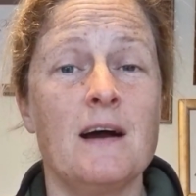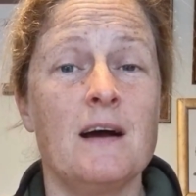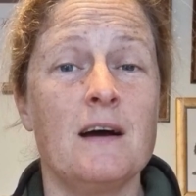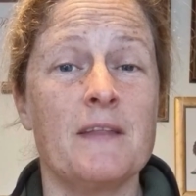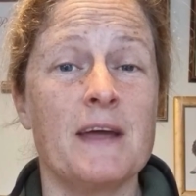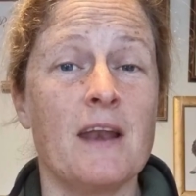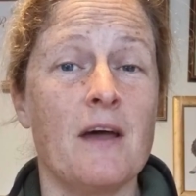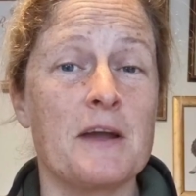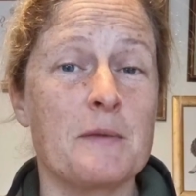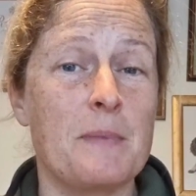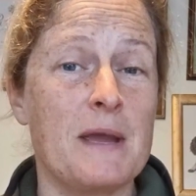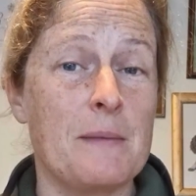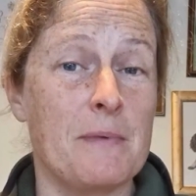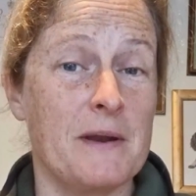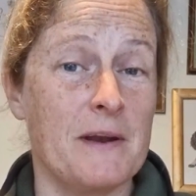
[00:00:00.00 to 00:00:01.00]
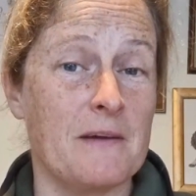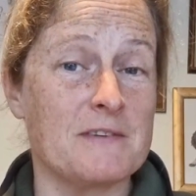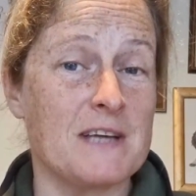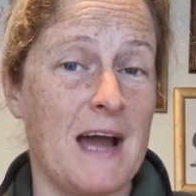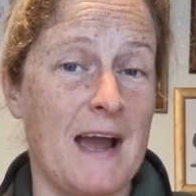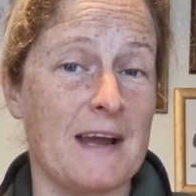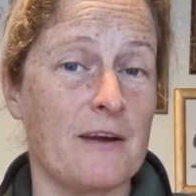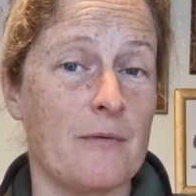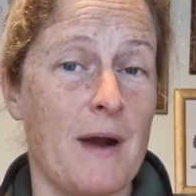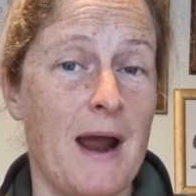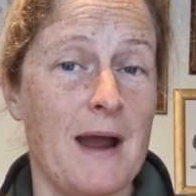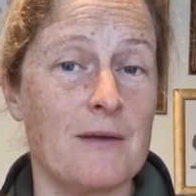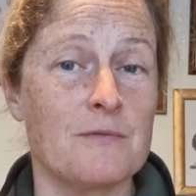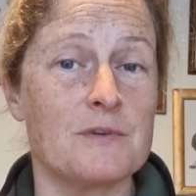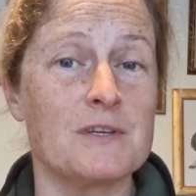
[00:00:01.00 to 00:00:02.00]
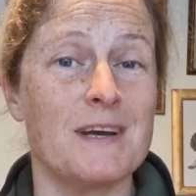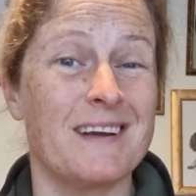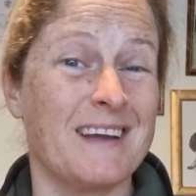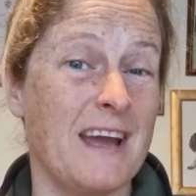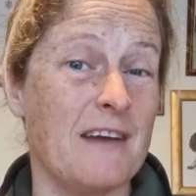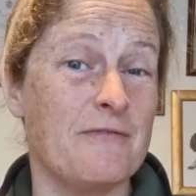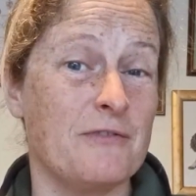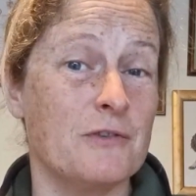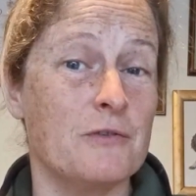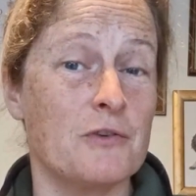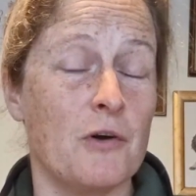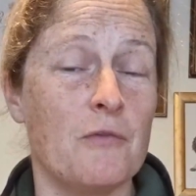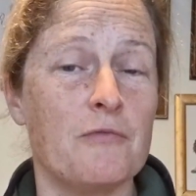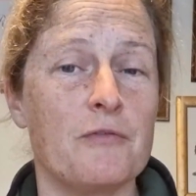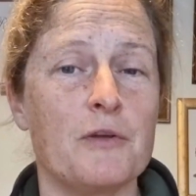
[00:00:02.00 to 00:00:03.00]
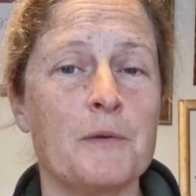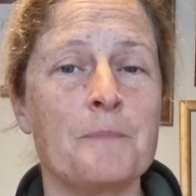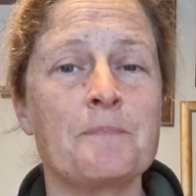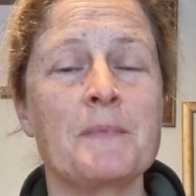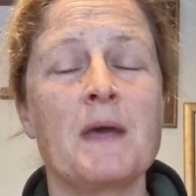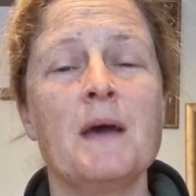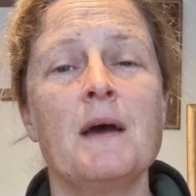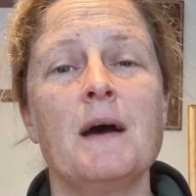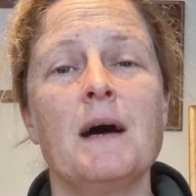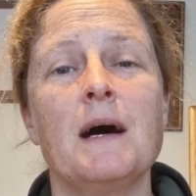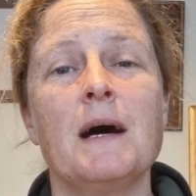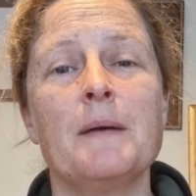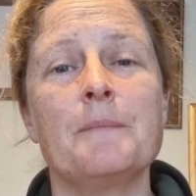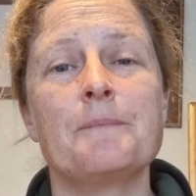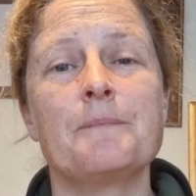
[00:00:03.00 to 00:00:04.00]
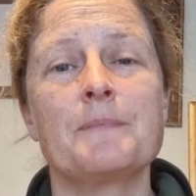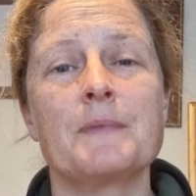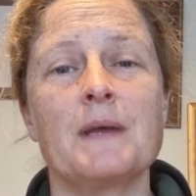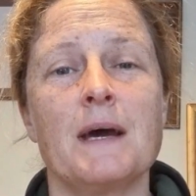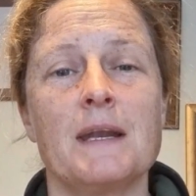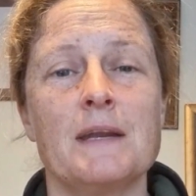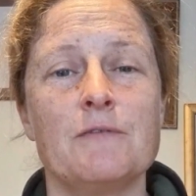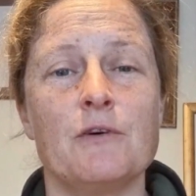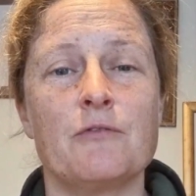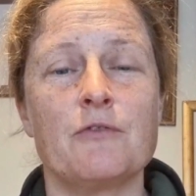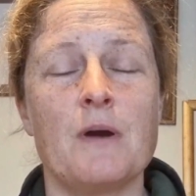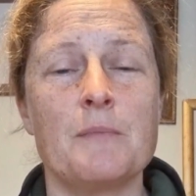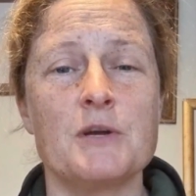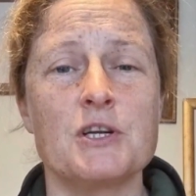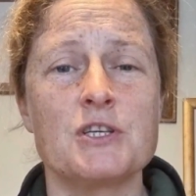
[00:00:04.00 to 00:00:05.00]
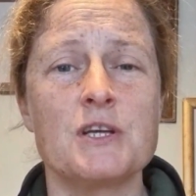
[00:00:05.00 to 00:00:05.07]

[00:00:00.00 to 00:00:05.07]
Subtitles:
They like people enough to hang around and get food off them, and live off rubbish.